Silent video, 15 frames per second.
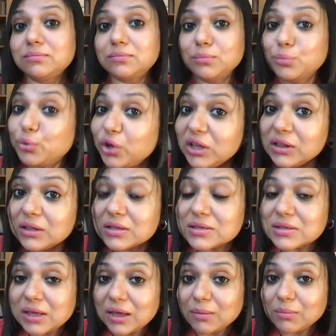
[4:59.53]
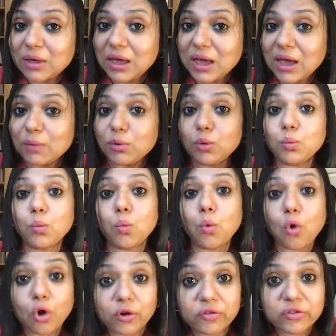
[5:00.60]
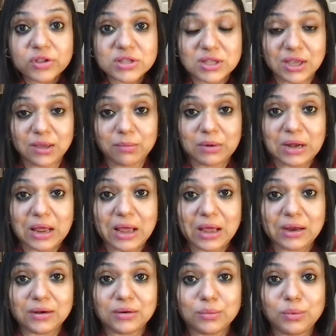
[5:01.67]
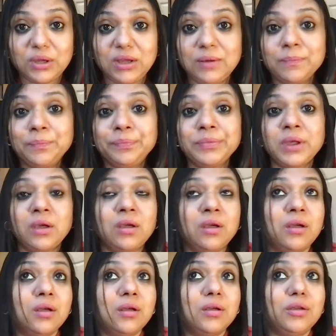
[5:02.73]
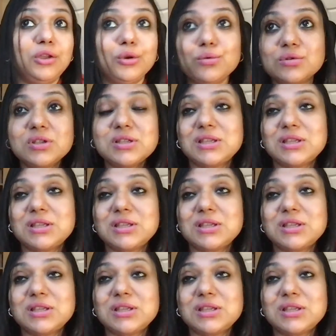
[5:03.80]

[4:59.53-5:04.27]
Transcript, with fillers: breathe the same air, we walk the same land, we use the